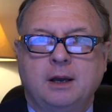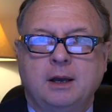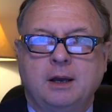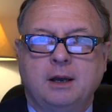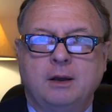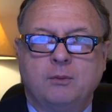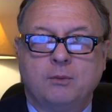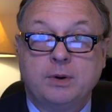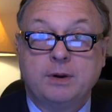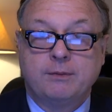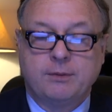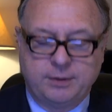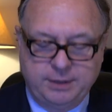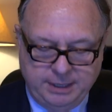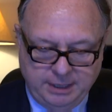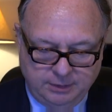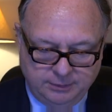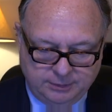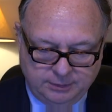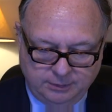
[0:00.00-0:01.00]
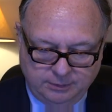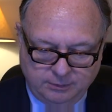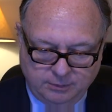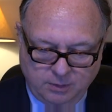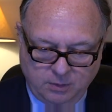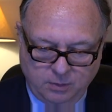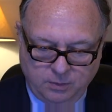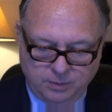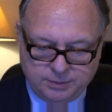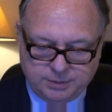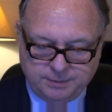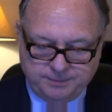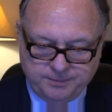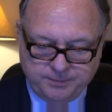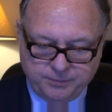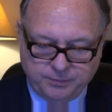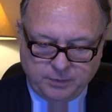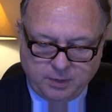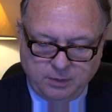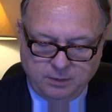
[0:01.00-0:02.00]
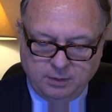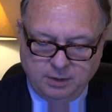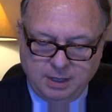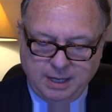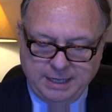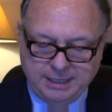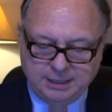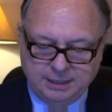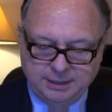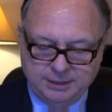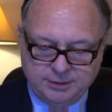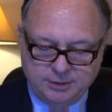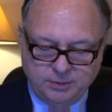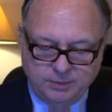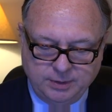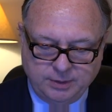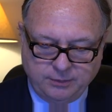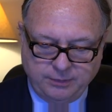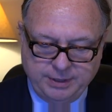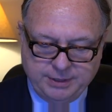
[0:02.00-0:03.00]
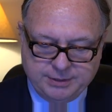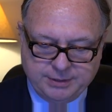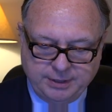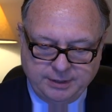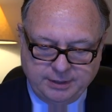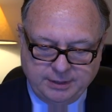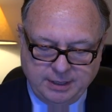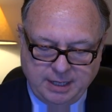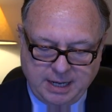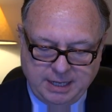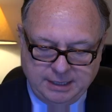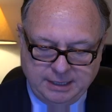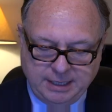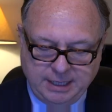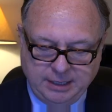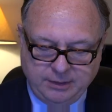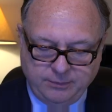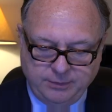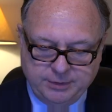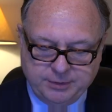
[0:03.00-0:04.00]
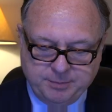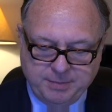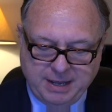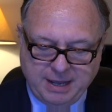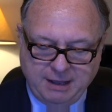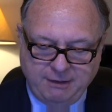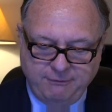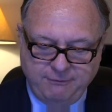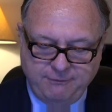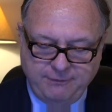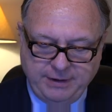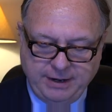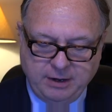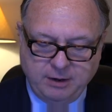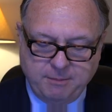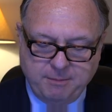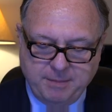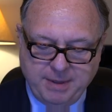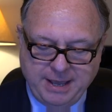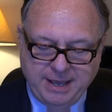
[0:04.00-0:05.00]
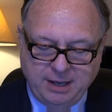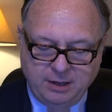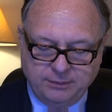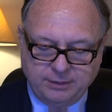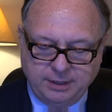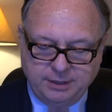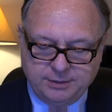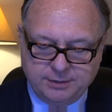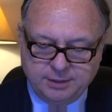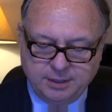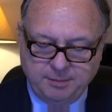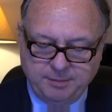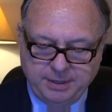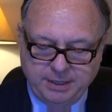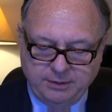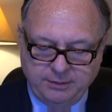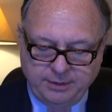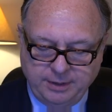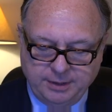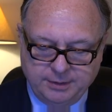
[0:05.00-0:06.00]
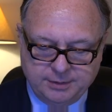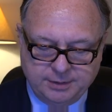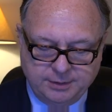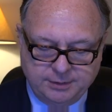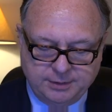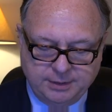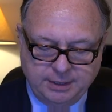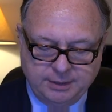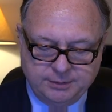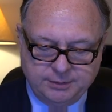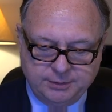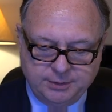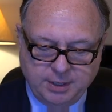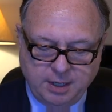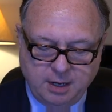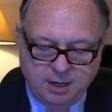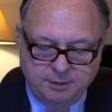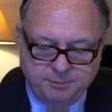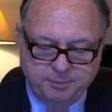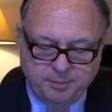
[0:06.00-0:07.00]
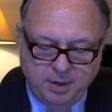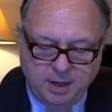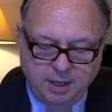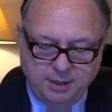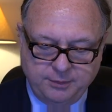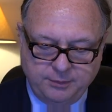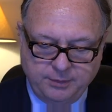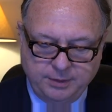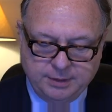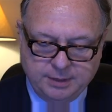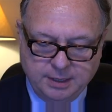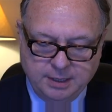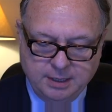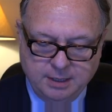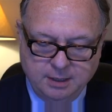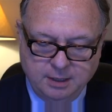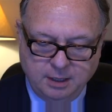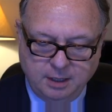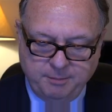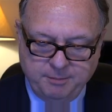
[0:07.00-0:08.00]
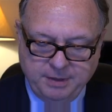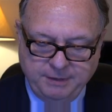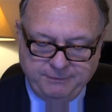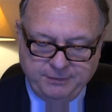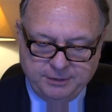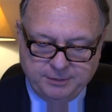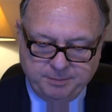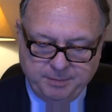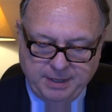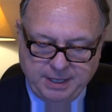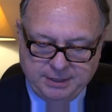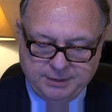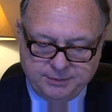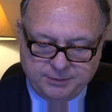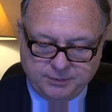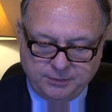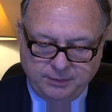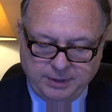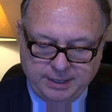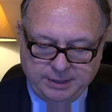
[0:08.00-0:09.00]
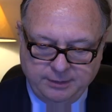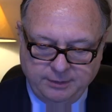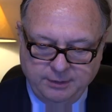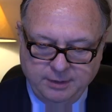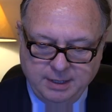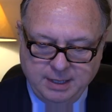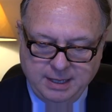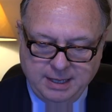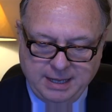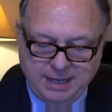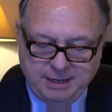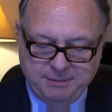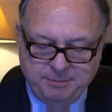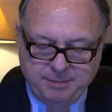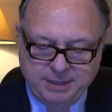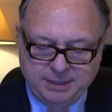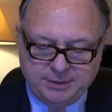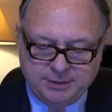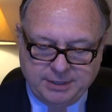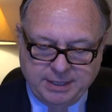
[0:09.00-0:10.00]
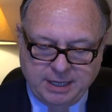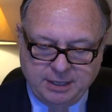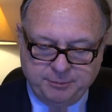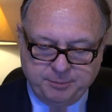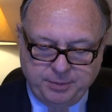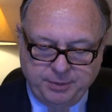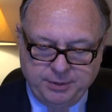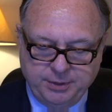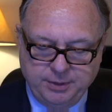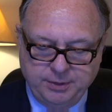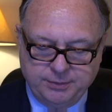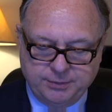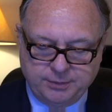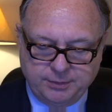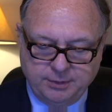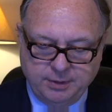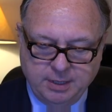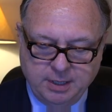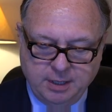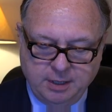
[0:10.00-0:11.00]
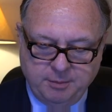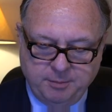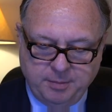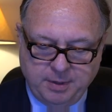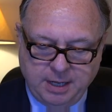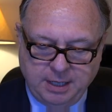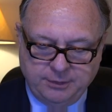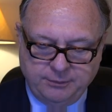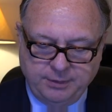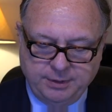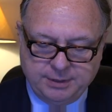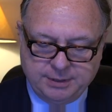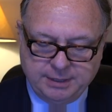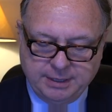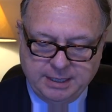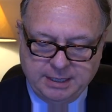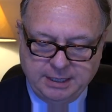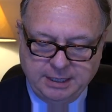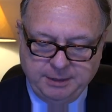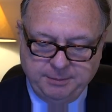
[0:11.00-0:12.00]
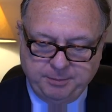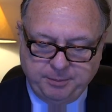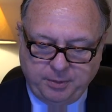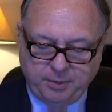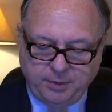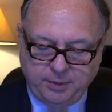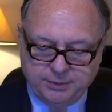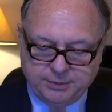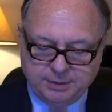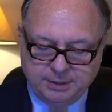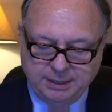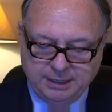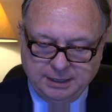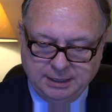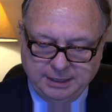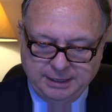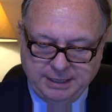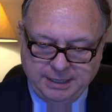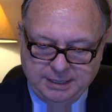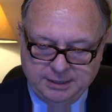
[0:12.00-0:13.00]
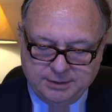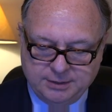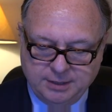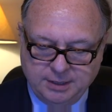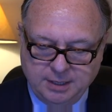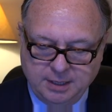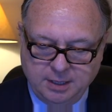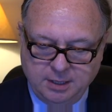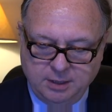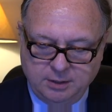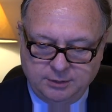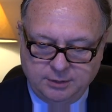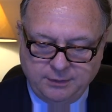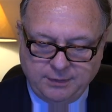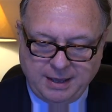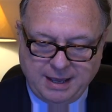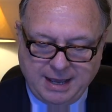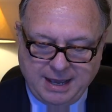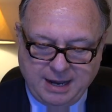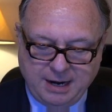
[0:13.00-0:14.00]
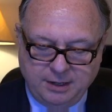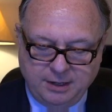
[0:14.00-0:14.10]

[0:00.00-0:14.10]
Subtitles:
River Delta growers, are likely to increase their cotton acreage by a fair amount in some areas, says John Bondurant, a Memphis-based trader and Mid-South producer. Bondurant said he personally leans to the higher